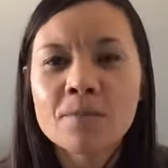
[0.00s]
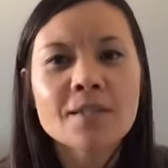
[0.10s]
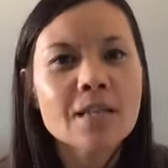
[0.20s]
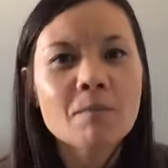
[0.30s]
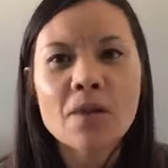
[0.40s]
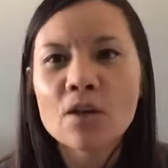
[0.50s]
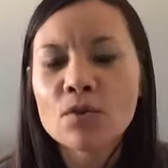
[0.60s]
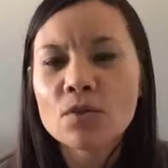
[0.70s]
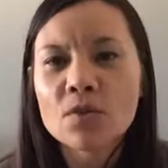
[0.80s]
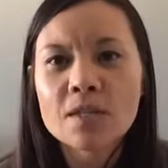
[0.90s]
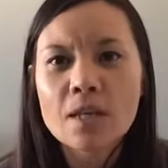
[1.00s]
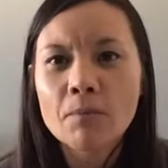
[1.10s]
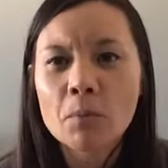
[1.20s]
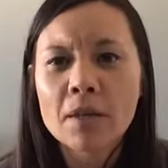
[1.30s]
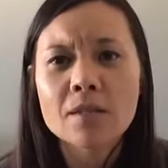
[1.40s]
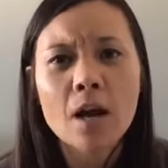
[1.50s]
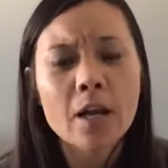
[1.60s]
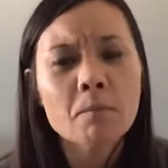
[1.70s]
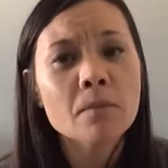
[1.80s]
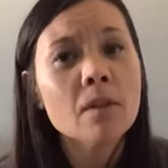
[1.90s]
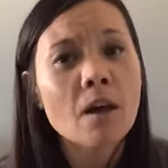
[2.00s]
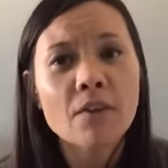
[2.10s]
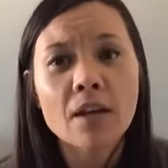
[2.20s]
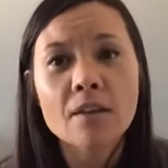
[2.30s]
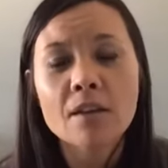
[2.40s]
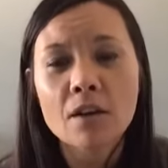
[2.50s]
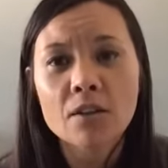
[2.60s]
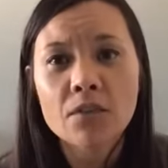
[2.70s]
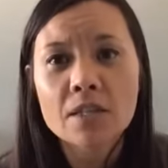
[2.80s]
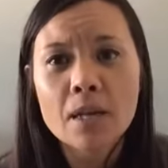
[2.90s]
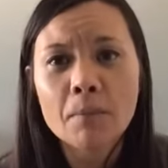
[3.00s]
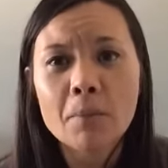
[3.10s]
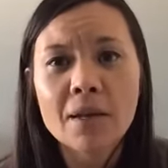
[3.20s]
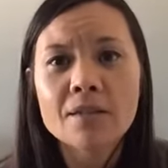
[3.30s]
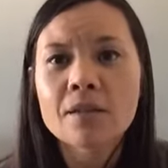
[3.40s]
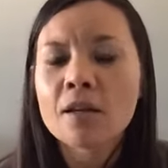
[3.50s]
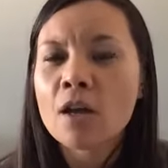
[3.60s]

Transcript: Same thing goes for the supplements. I am loving the Young Living supplements.